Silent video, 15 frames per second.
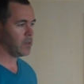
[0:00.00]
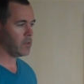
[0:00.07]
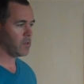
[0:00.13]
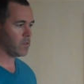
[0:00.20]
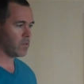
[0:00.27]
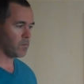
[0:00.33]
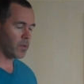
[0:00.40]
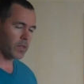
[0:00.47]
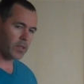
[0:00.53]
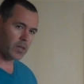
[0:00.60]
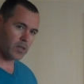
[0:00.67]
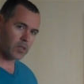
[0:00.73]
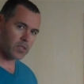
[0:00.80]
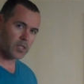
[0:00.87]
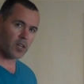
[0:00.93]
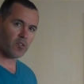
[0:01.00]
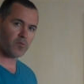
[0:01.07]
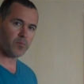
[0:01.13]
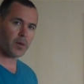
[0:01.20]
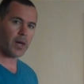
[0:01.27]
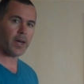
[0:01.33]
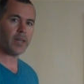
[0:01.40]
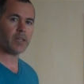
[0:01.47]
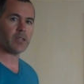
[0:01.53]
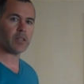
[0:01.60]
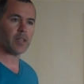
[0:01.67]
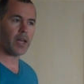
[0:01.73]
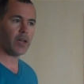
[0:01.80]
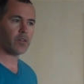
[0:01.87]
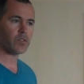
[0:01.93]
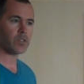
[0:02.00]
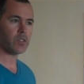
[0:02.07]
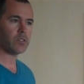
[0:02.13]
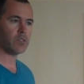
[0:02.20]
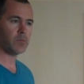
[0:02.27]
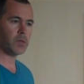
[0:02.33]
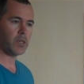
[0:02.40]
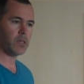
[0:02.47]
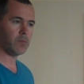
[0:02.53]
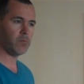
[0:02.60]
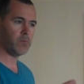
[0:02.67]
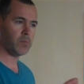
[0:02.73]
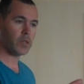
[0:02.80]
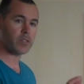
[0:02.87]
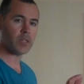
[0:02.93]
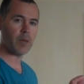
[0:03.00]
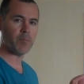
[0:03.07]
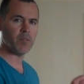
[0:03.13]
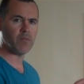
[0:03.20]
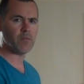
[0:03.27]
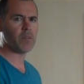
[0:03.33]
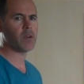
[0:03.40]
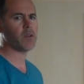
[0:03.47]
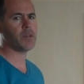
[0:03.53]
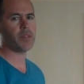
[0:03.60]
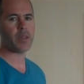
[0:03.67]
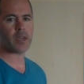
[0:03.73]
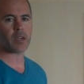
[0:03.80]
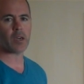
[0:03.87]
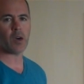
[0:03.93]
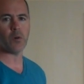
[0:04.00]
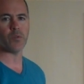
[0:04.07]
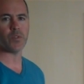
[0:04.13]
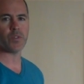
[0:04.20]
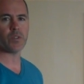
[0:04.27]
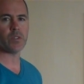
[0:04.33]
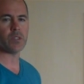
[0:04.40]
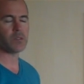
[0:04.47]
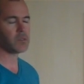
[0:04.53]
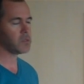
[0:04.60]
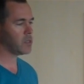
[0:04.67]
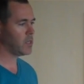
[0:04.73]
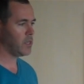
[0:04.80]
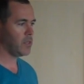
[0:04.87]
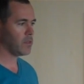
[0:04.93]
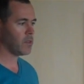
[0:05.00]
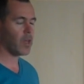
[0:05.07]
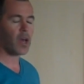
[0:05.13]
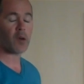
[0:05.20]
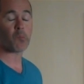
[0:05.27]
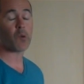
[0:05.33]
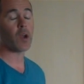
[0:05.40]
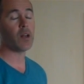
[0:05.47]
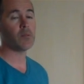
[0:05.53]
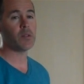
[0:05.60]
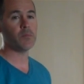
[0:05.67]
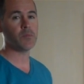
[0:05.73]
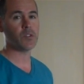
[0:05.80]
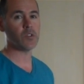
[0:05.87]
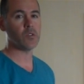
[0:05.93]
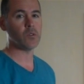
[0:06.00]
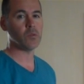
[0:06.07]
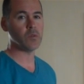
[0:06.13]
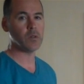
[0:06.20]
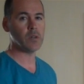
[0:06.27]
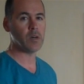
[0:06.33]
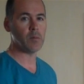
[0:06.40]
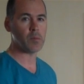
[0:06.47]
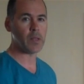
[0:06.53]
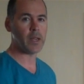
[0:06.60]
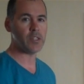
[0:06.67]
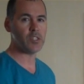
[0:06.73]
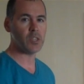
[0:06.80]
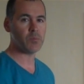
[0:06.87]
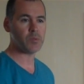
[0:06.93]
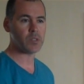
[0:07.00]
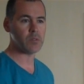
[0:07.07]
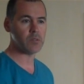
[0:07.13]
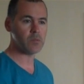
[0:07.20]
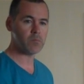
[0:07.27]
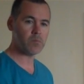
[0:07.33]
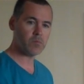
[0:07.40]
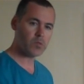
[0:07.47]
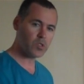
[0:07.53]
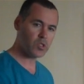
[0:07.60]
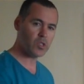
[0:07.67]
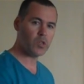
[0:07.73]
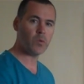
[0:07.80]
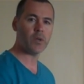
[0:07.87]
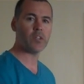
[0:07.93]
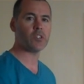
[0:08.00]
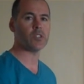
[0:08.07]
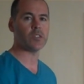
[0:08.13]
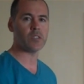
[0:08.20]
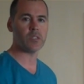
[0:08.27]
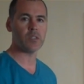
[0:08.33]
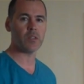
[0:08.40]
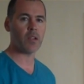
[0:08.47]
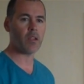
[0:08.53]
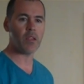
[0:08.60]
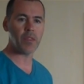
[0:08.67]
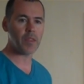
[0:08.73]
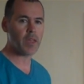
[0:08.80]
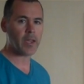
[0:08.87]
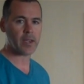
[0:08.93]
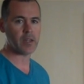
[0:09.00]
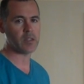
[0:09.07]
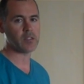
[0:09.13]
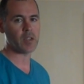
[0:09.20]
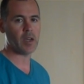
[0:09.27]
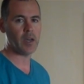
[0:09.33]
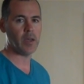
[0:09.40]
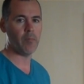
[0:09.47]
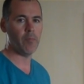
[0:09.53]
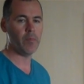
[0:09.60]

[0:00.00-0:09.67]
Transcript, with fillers: Its ability to self-bind allows it to be built up in very thick coats. It's not a problem to apply gypsum two inches thick at a time.